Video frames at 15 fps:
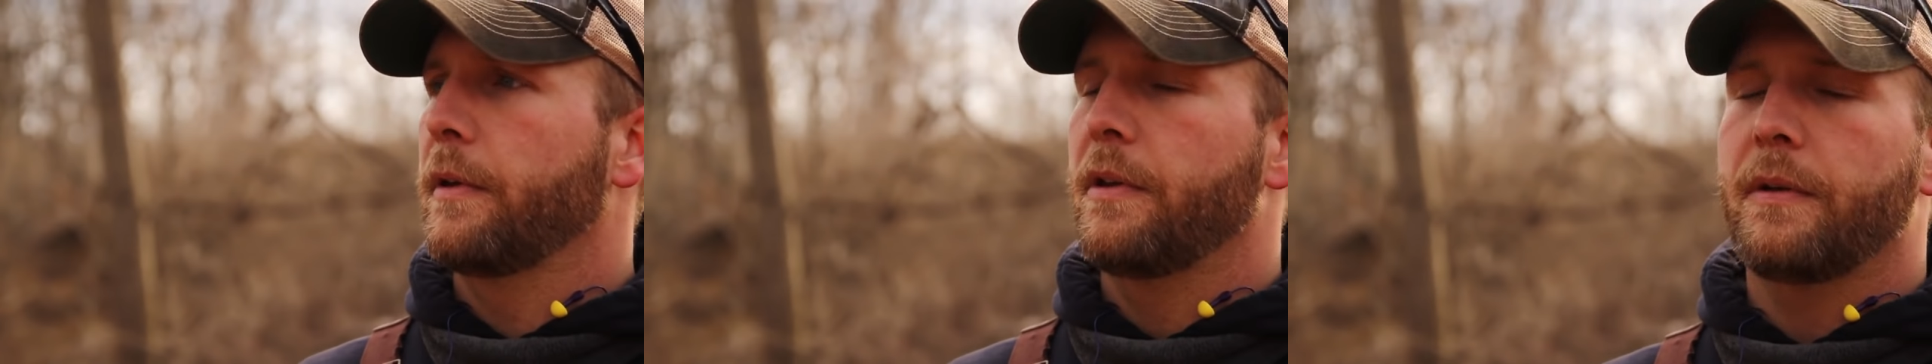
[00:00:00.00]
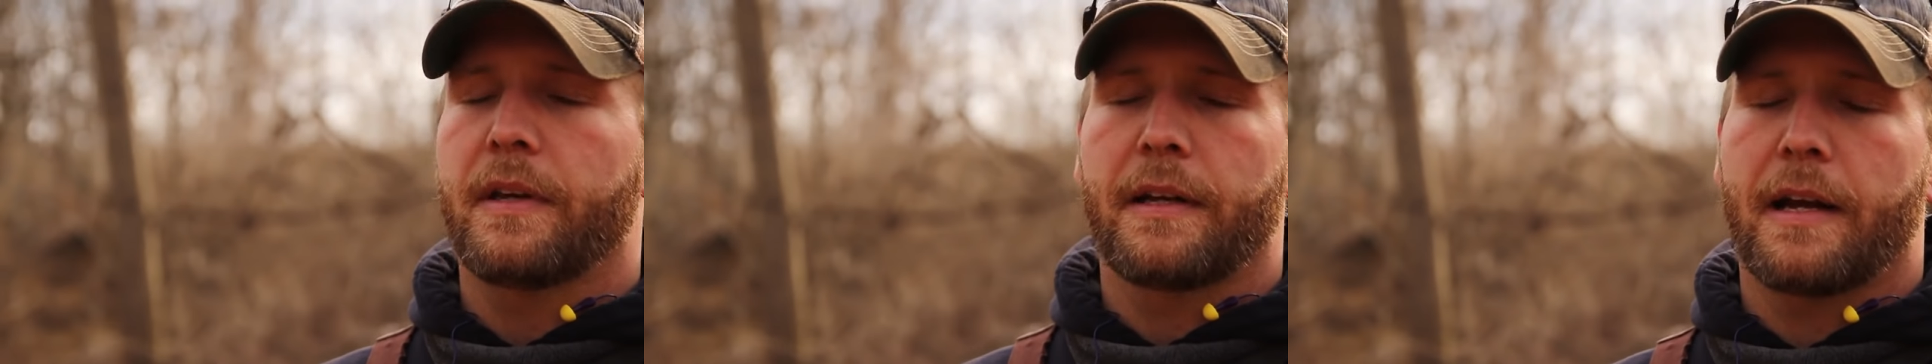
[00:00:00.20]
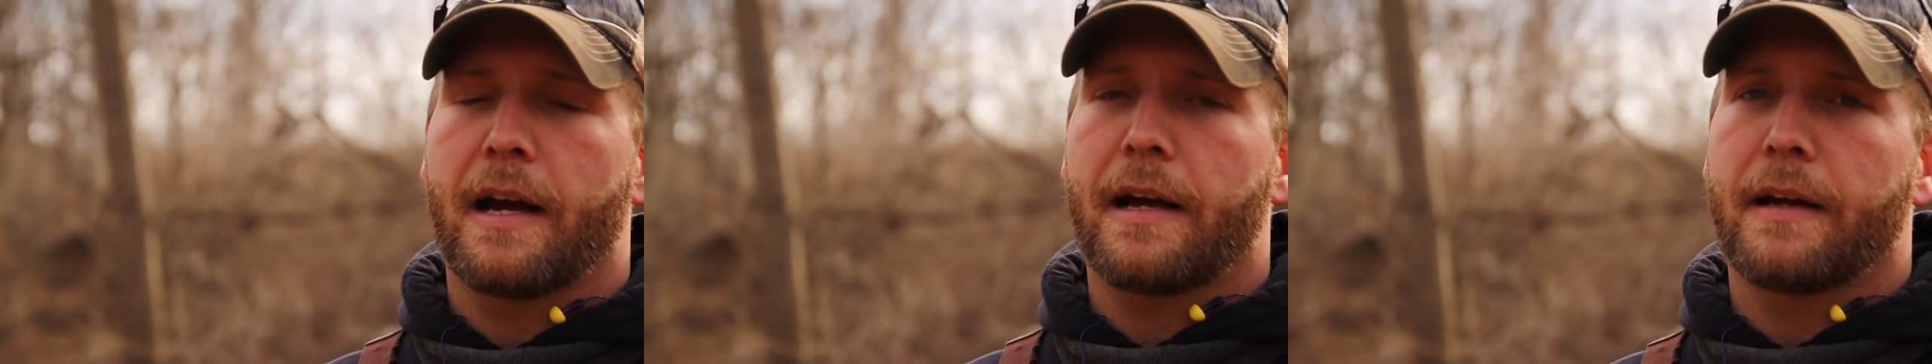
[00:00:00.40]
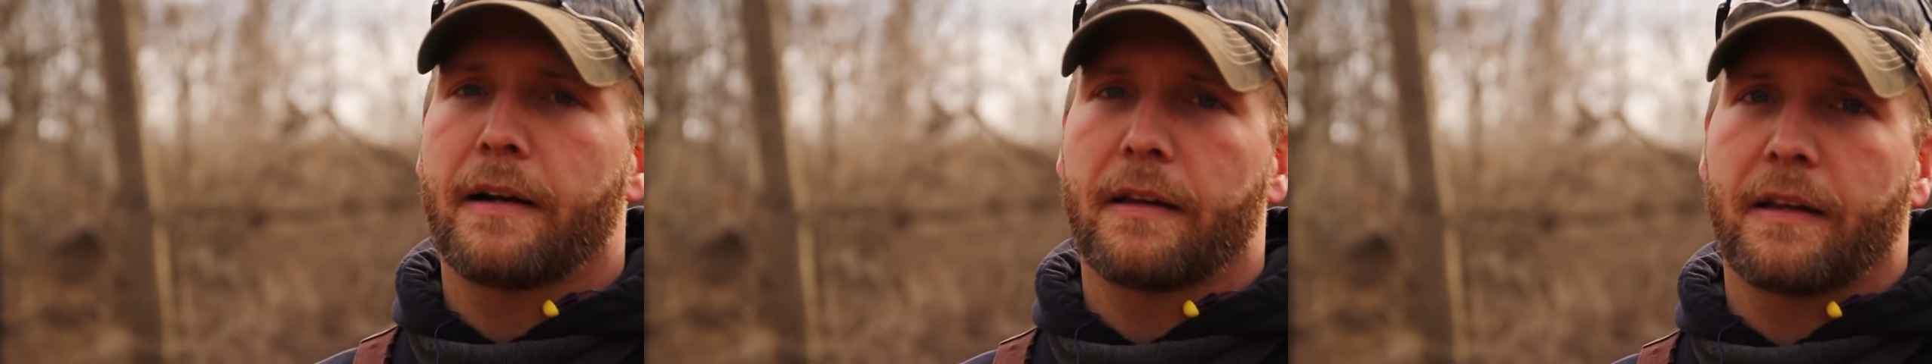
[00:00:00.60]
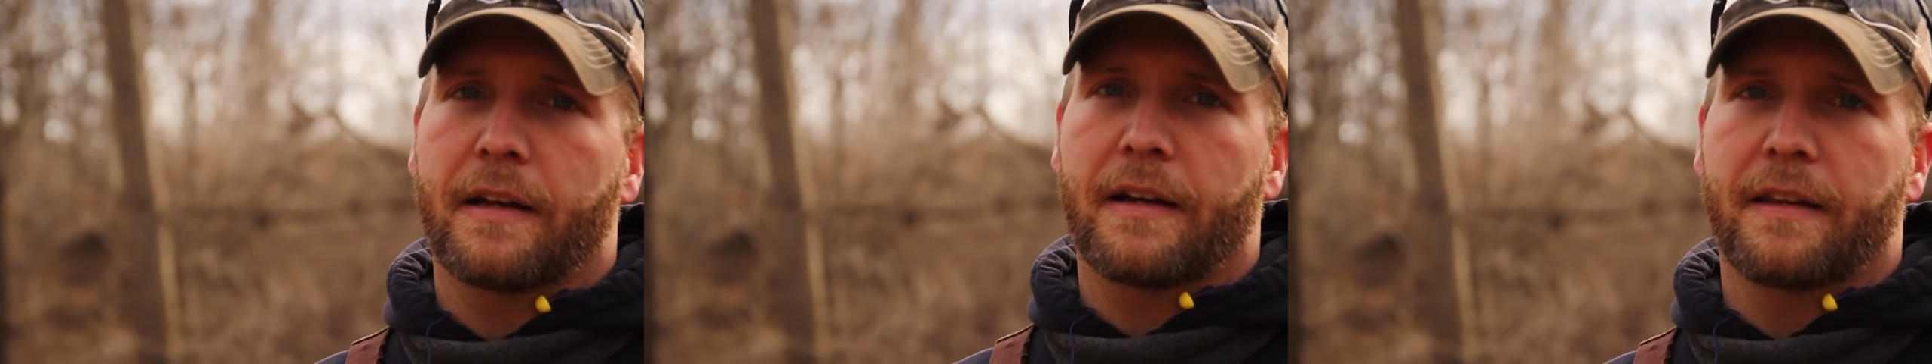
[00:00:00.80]
you can hire
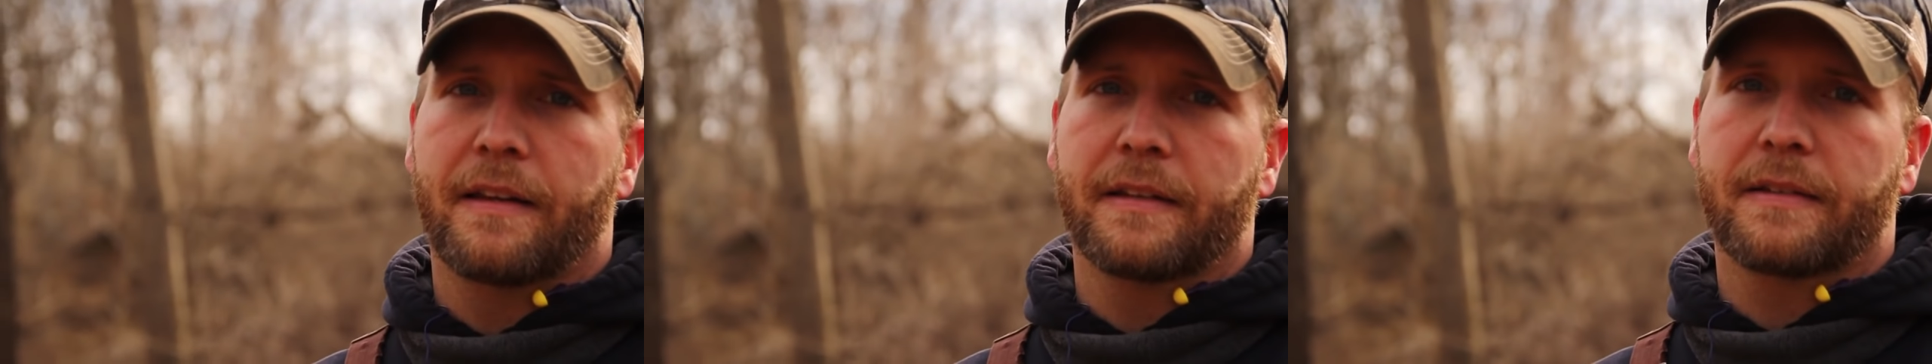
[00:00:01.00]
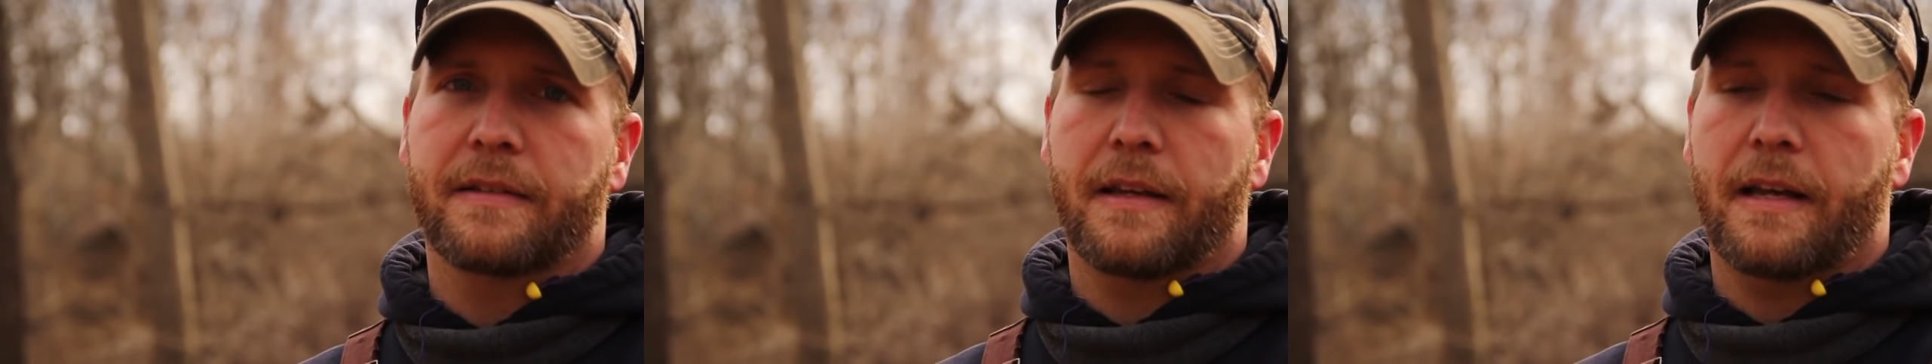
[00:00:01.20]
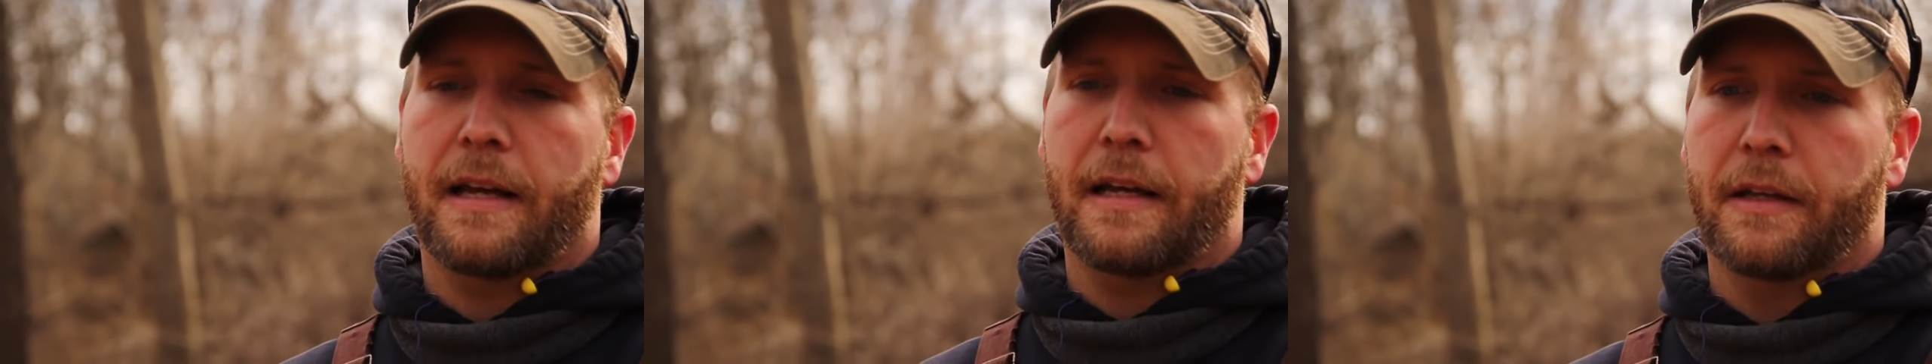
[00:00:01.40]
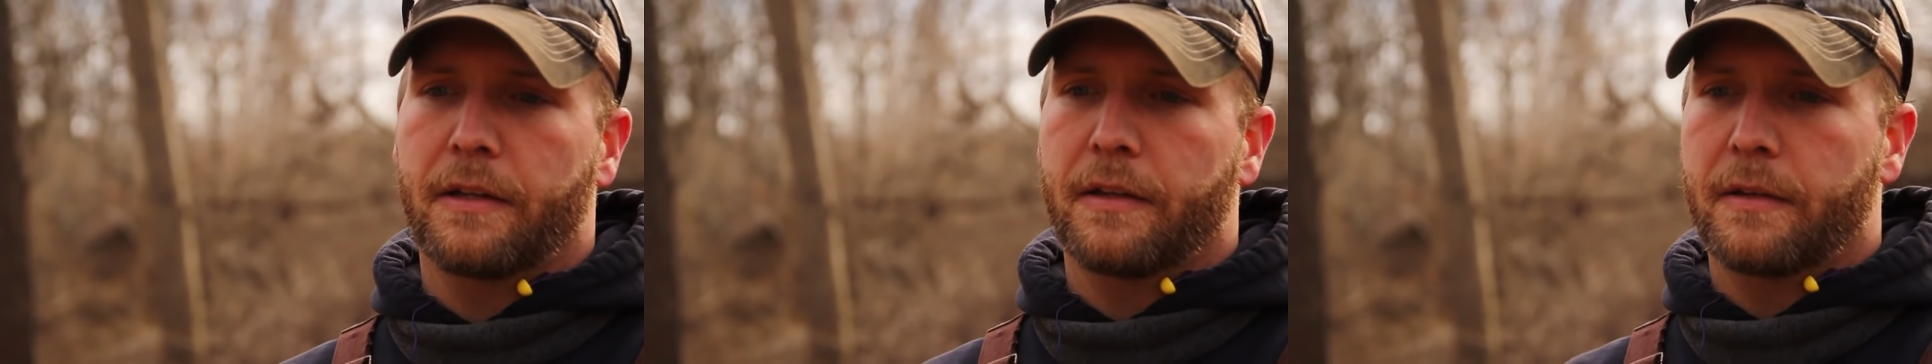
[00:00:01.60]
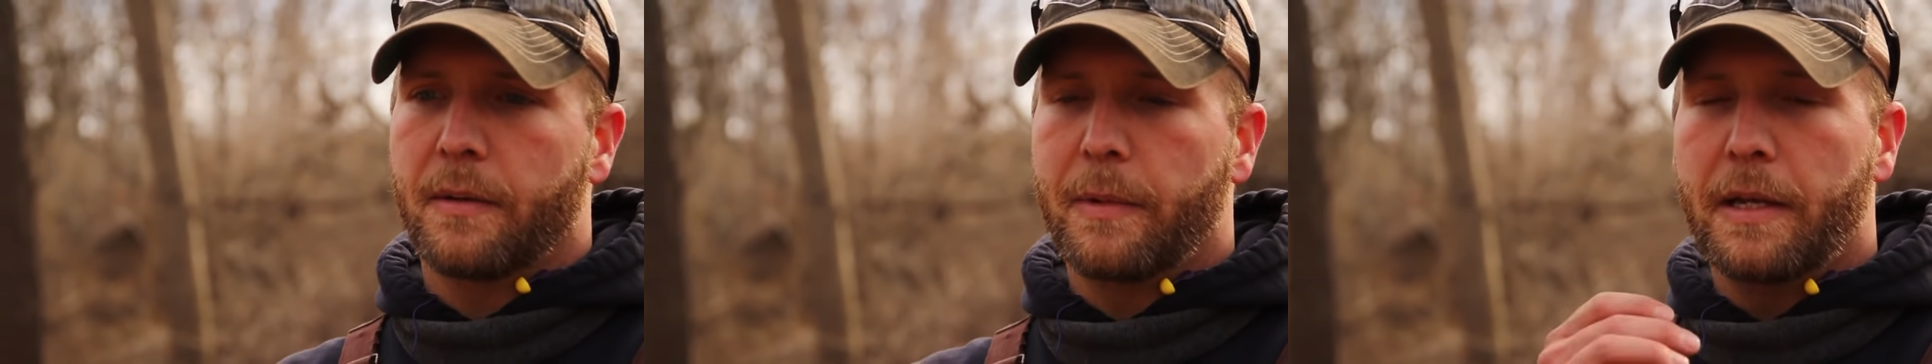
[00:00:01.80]
a lot of this uh,
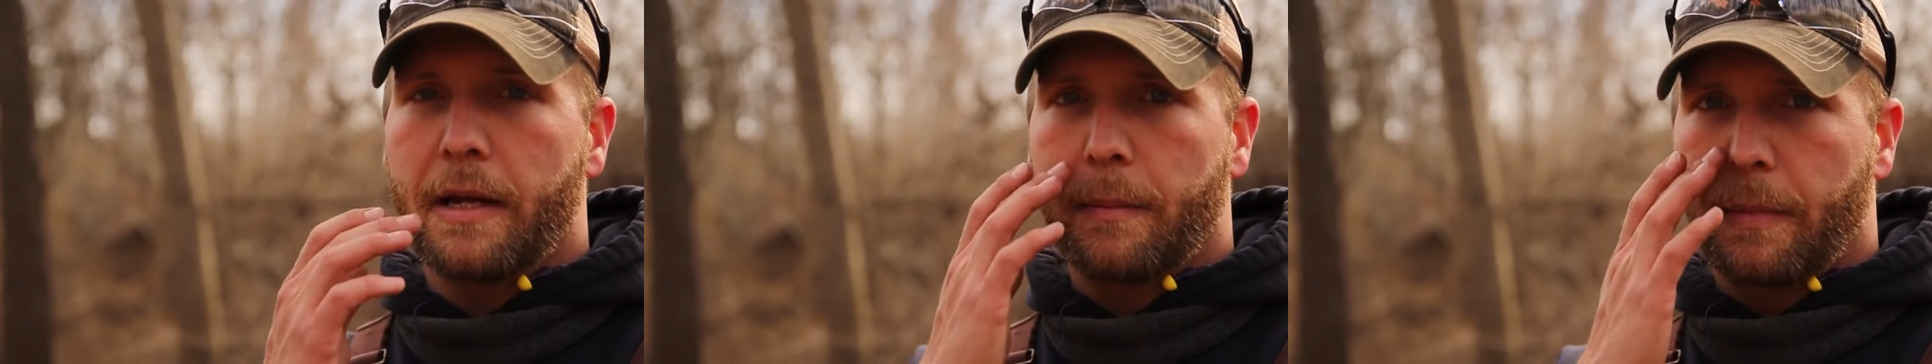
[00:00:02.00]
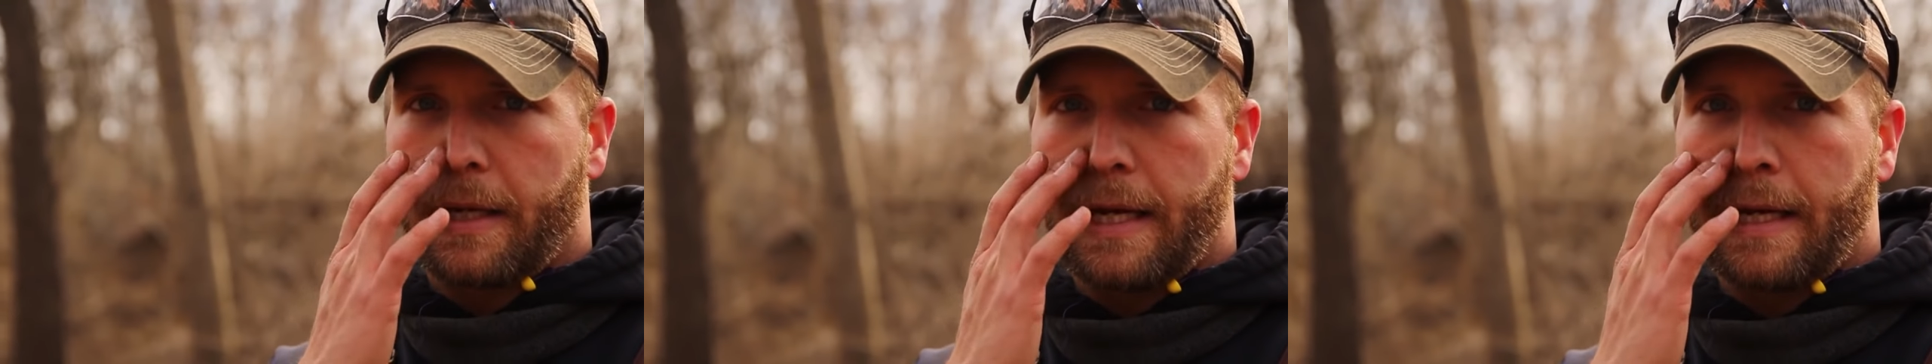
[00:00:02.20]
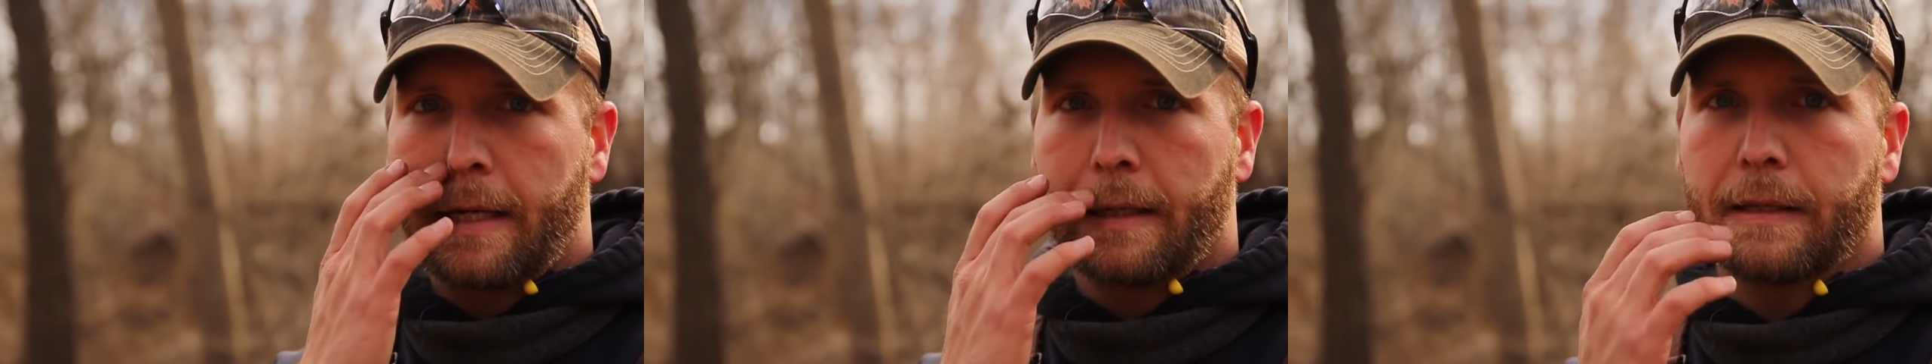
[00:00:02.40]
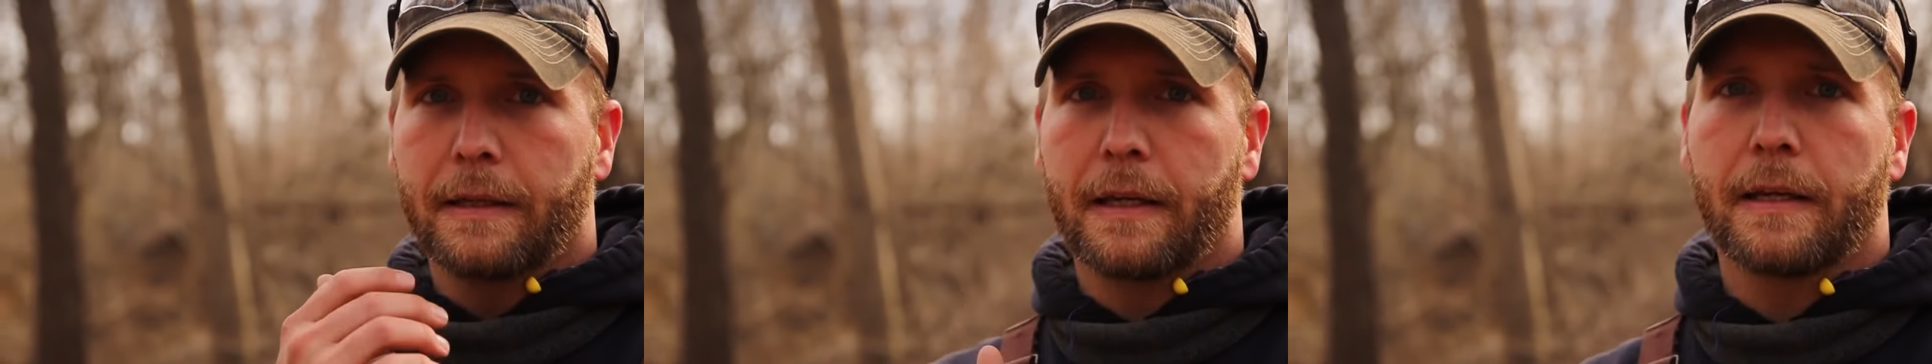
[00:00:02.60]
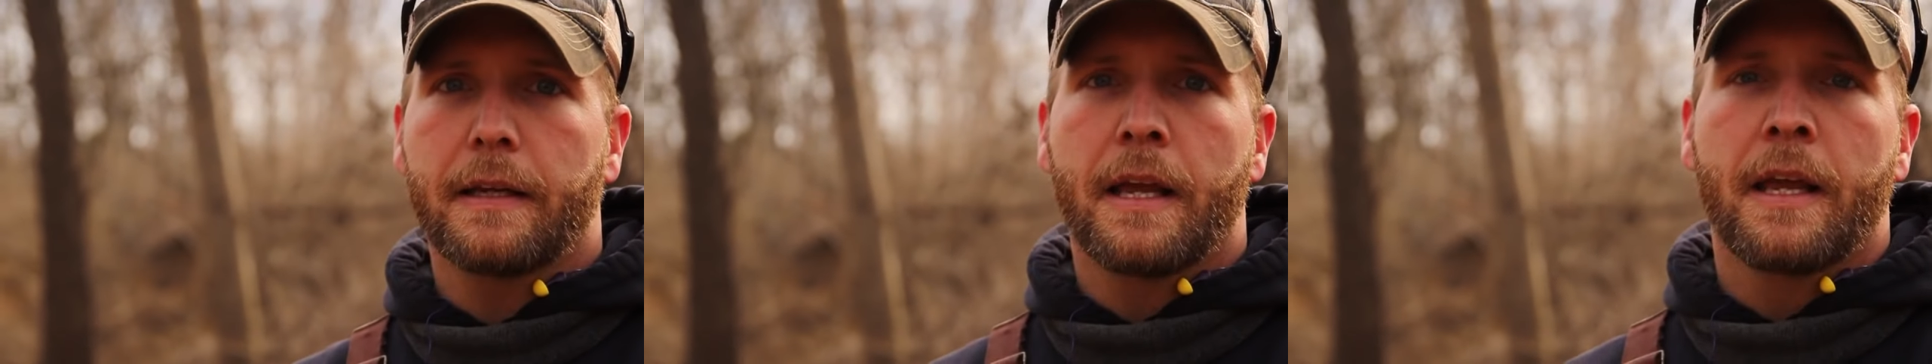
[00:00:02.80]
to be done mechanically.